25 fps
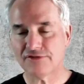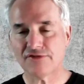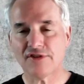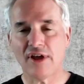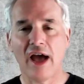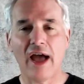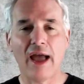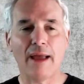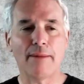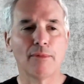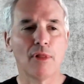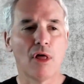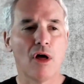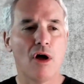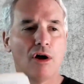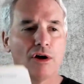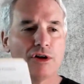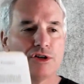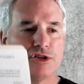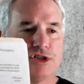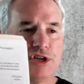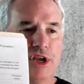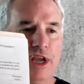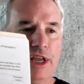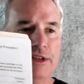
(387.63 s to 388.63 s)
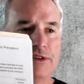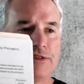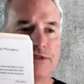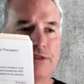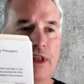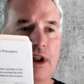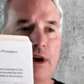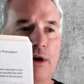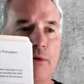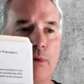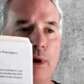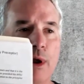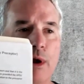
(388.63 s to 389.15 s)
time log sheets
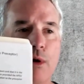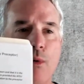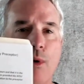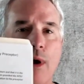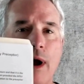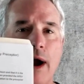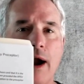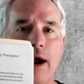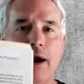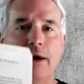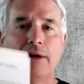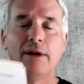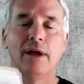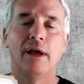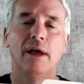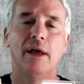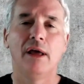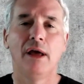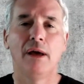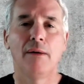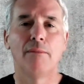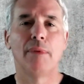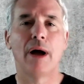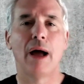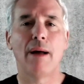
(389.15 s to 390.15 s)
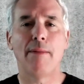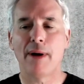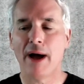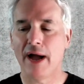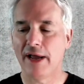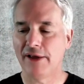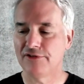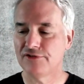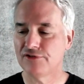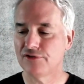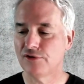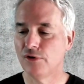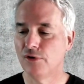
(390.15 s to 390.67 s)
that are required by my
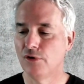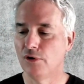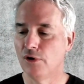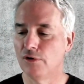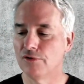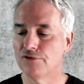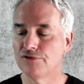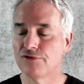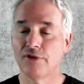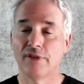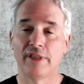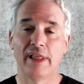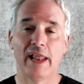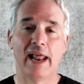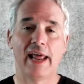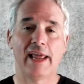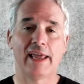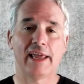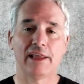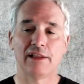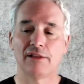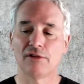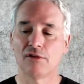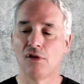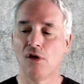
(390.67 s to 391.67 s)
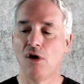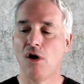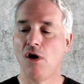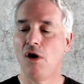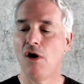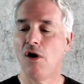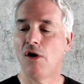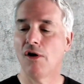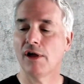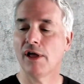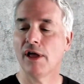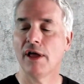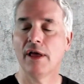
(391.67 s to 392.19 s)
school so that I can
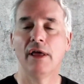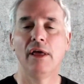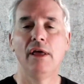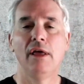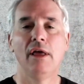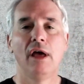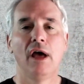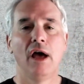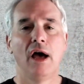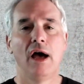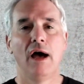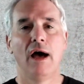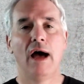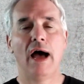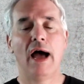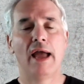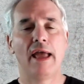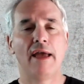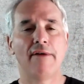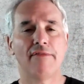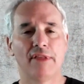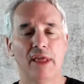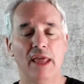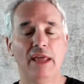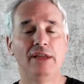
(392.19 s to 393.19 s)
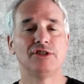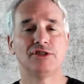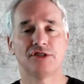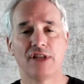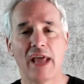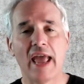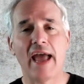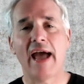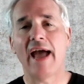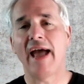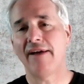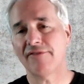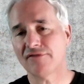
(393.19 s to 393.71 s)
log. Each
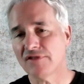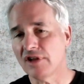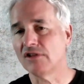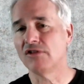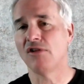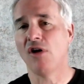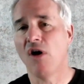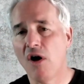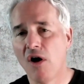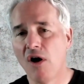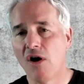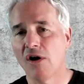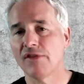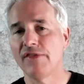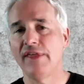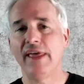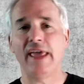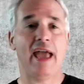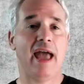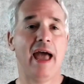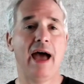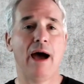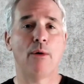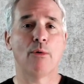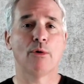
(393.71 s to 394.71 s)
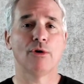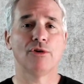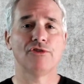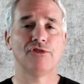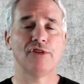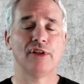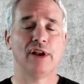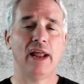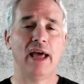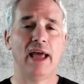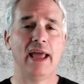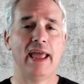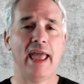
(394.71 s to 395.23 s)
day I have to log the hours
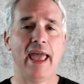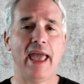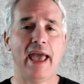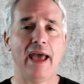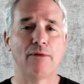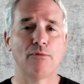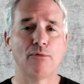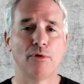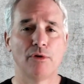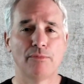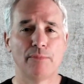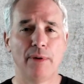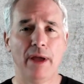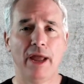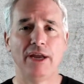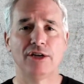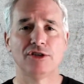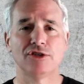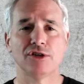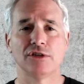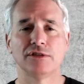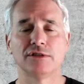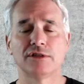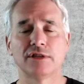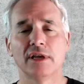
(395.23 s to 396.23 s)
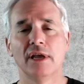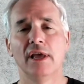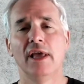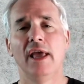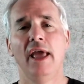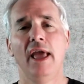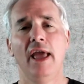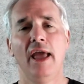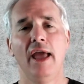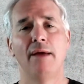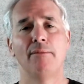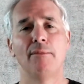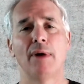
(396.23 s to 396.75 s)
that I had with patients,
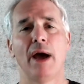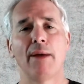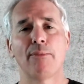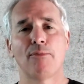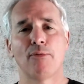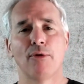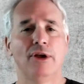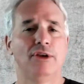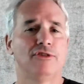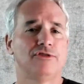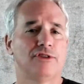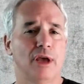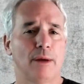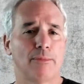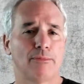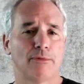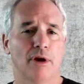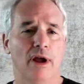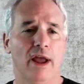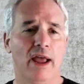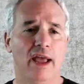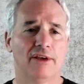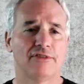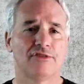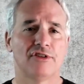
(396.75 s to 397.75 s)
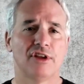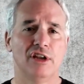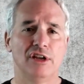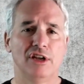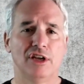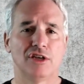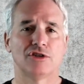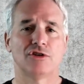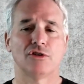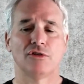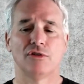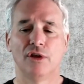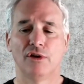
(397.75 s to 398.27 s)
and my preceptor has to
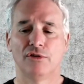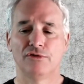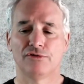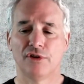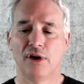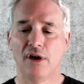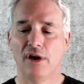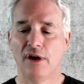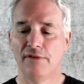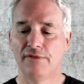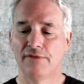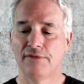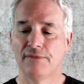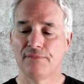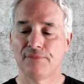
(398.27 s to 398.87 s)
initial those off.